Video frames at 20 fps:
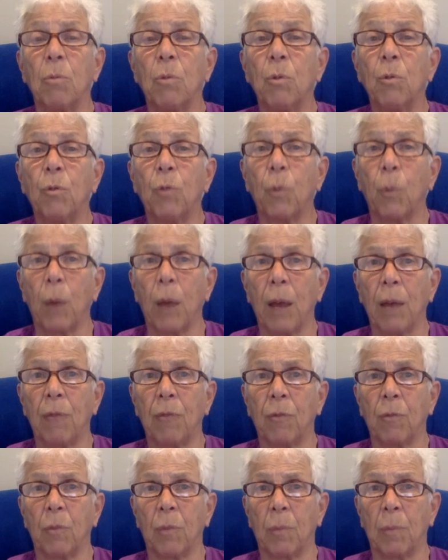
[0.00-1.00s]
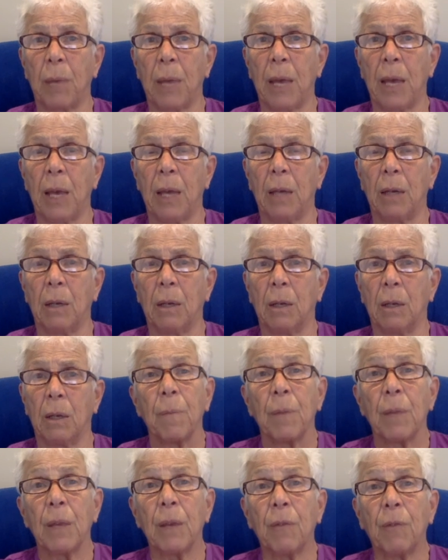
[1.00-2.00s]
move away from the pain.
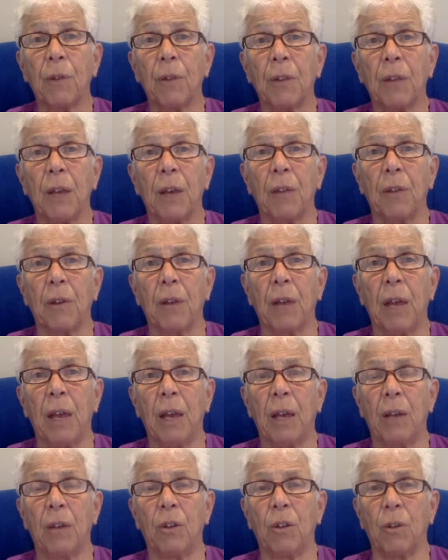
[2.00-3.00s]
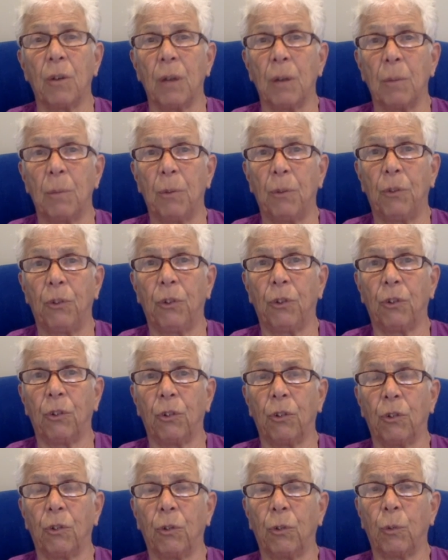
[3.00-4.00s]
If, on the other hand, you're in
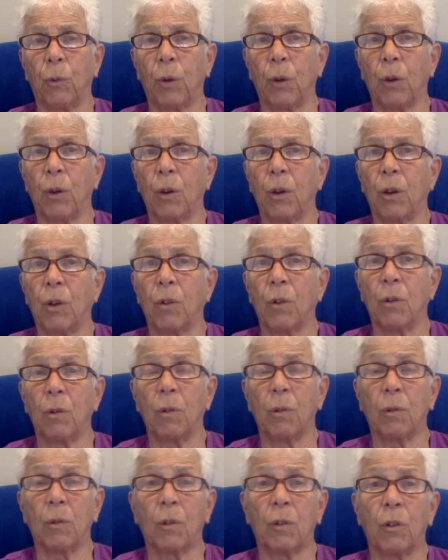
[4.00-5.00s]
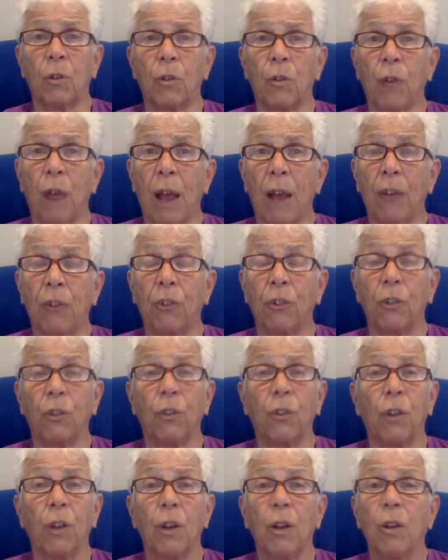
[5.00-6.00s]
positions where your
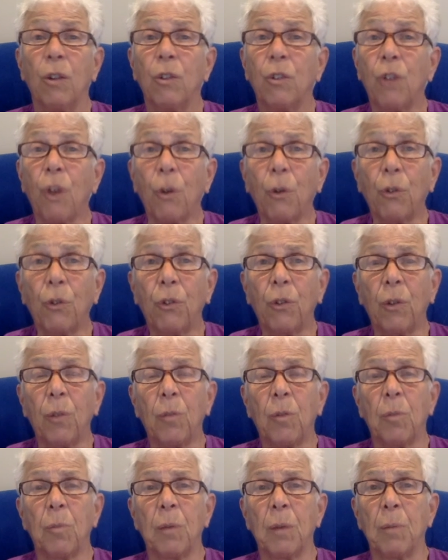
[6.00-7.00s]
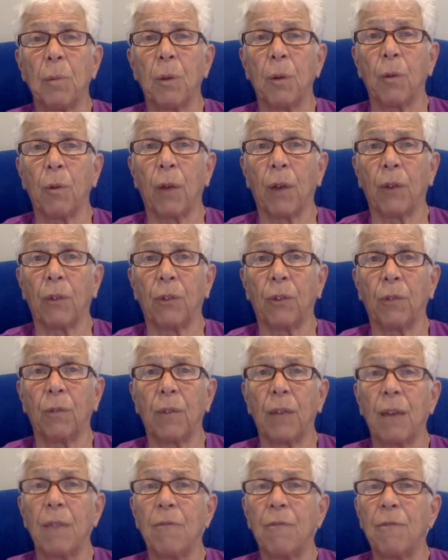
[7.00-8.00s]
contractions don't seem to be progressive,
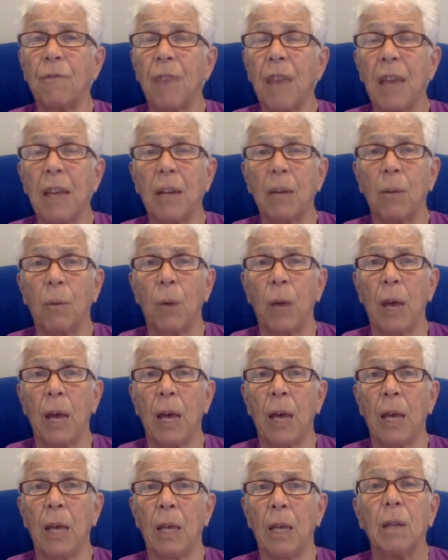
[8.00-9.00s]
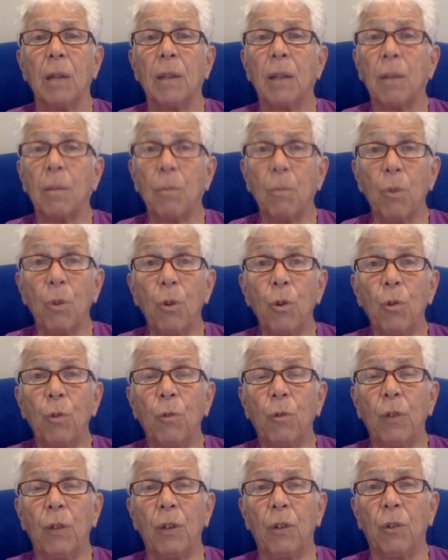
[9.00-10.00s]
they fade away, then
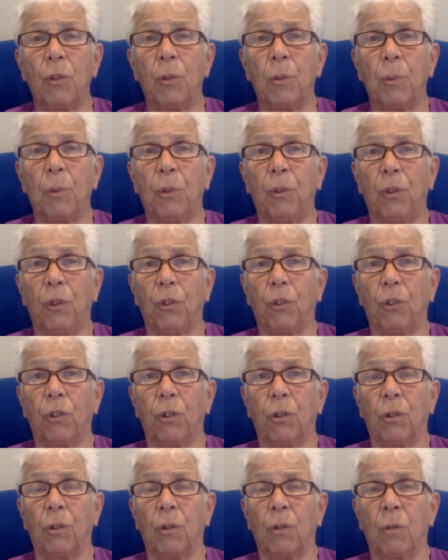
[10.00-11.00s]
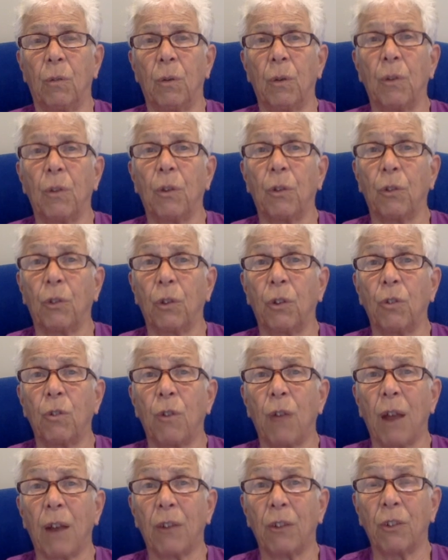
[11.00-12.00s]
move into a position where those
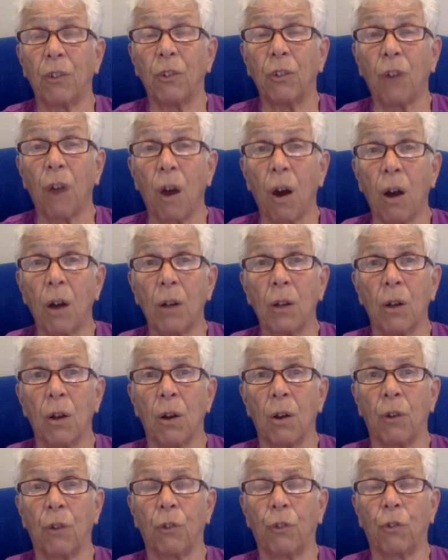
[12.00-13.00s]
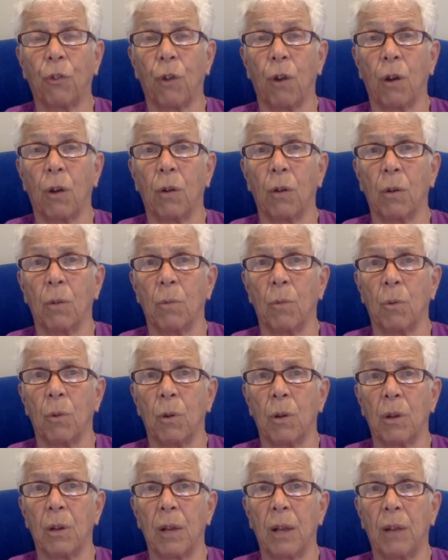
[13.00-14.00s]
contractions are longer, stronger, and more
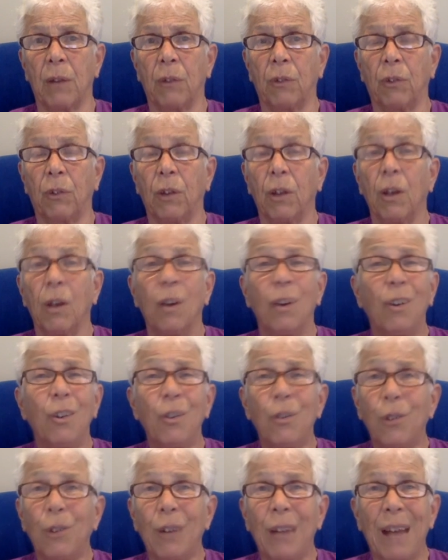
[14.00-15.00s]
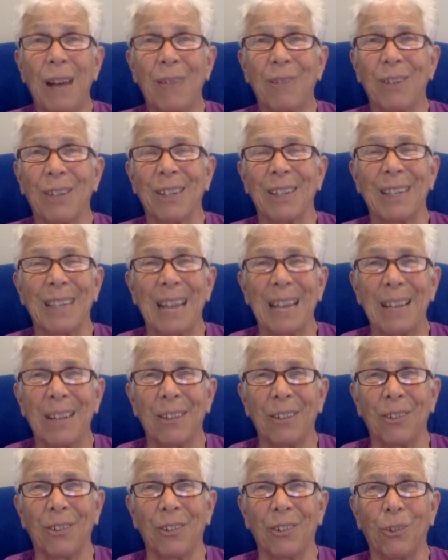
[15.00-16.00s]
intense. You don't have to like
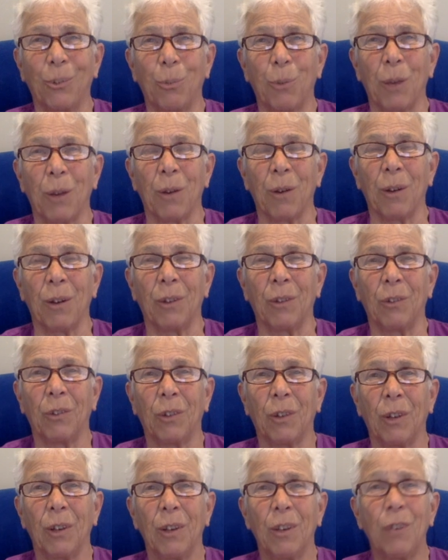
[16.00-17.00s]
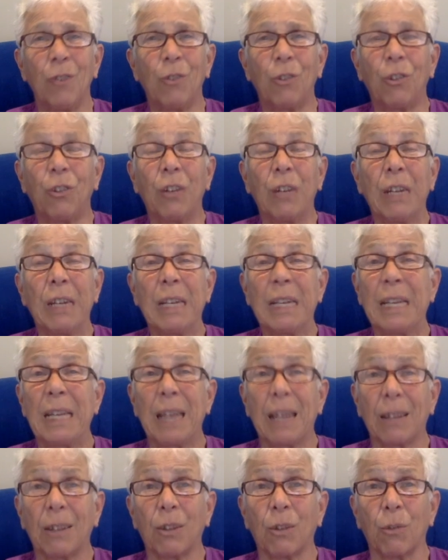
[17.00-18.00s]
this experience. You just need to
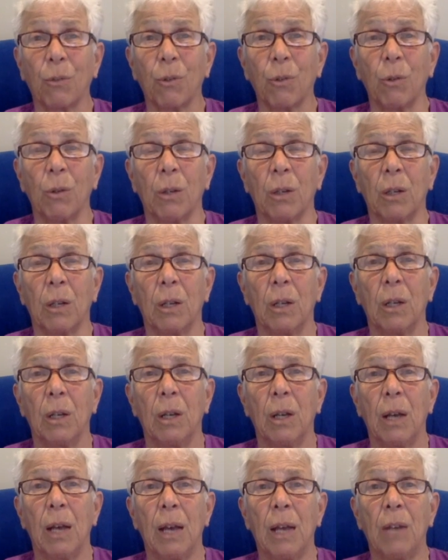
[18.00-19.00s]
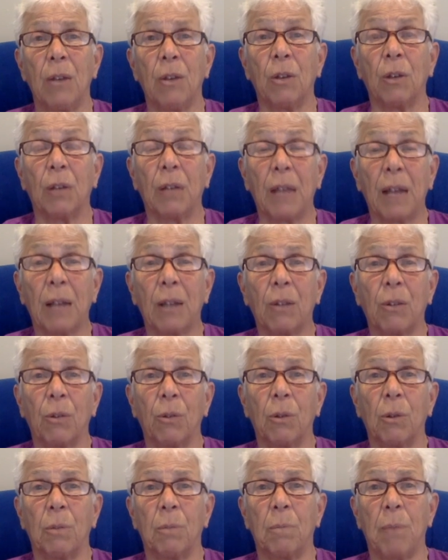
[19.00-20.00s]
get through it, and you'll get
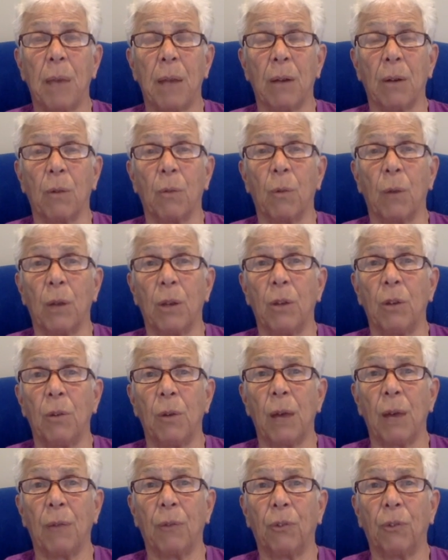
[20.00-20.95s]
through it better when you have